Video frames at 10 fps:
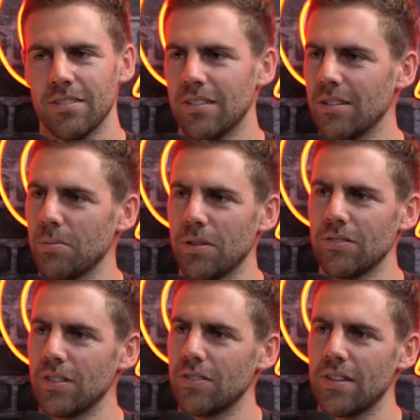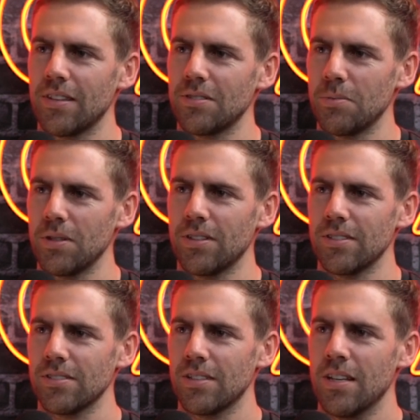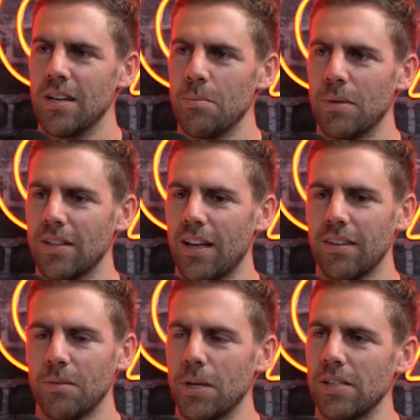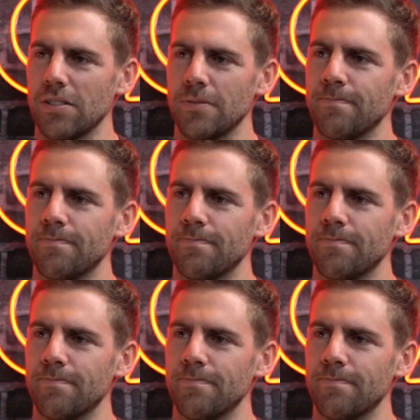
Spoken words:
little bit of everything, to be honest, but nothing major.